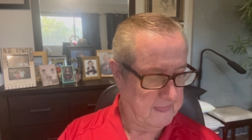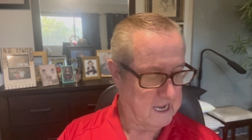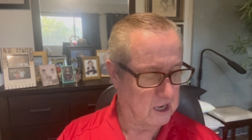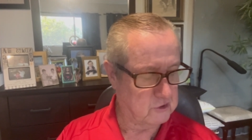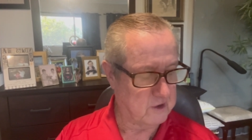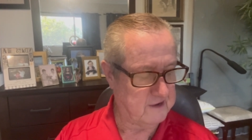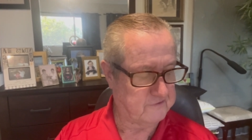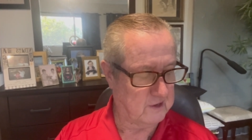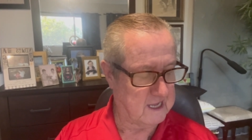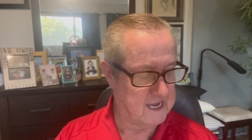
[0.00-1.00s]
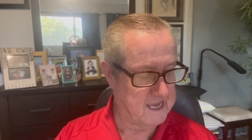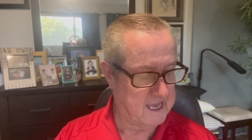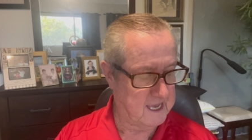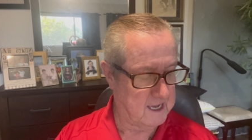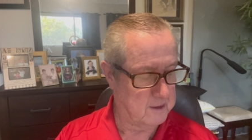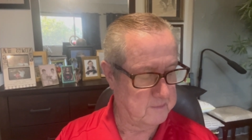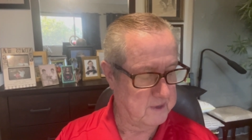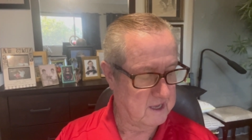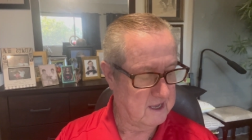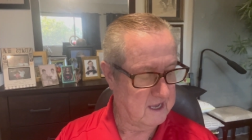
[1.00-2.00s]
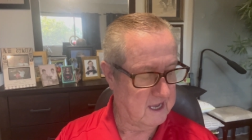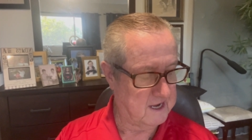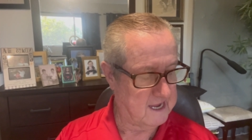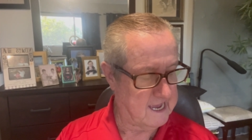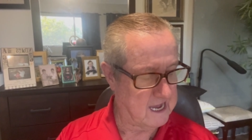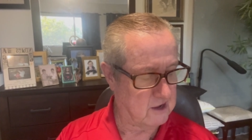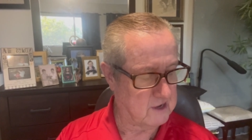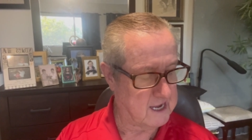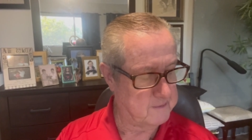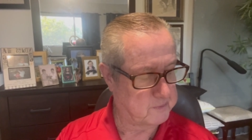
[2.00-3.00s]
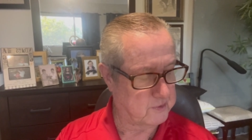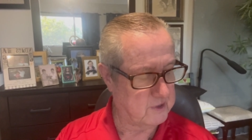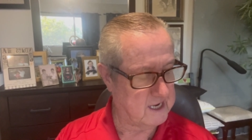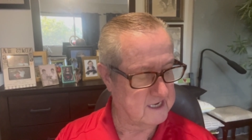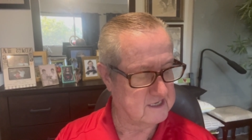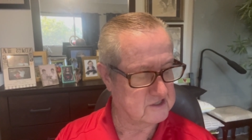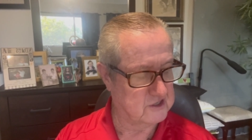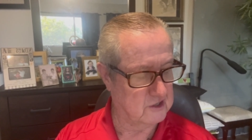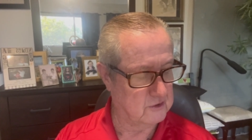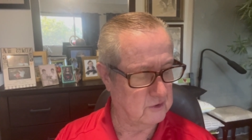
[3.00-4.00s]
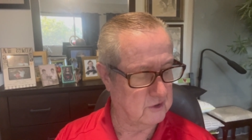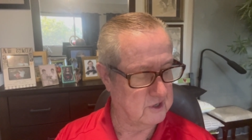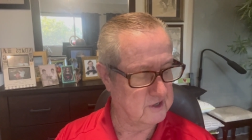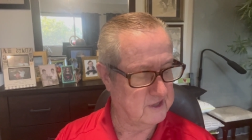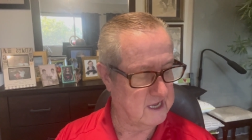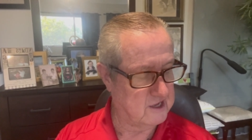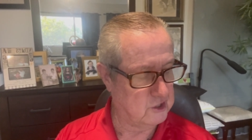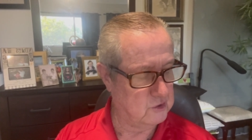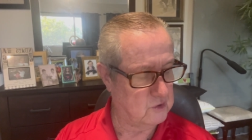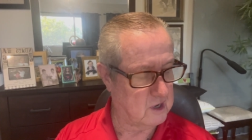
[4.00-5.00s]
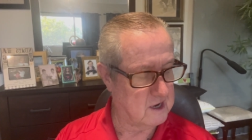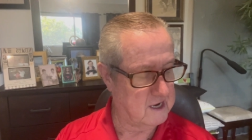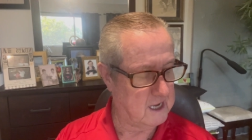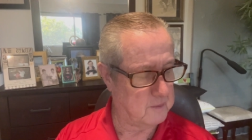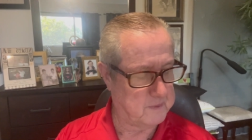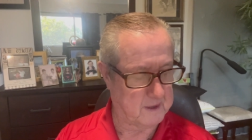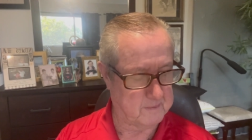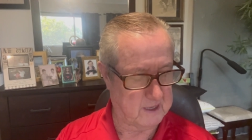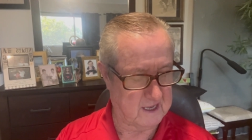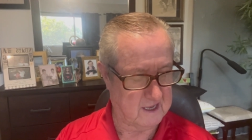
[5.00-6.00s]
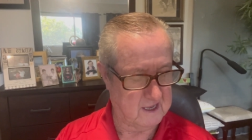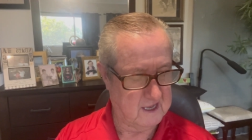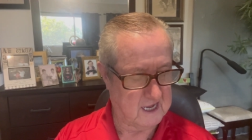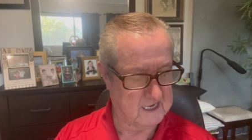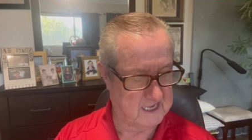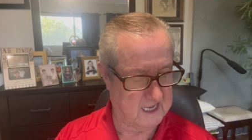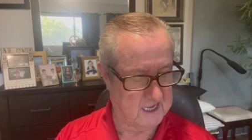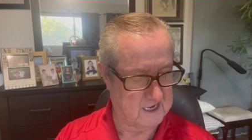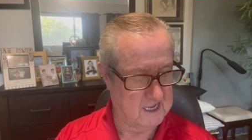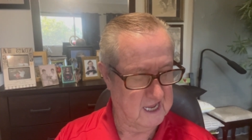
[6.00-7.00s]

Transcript: How grateful I am and how I praise the Lord that you are helping me again.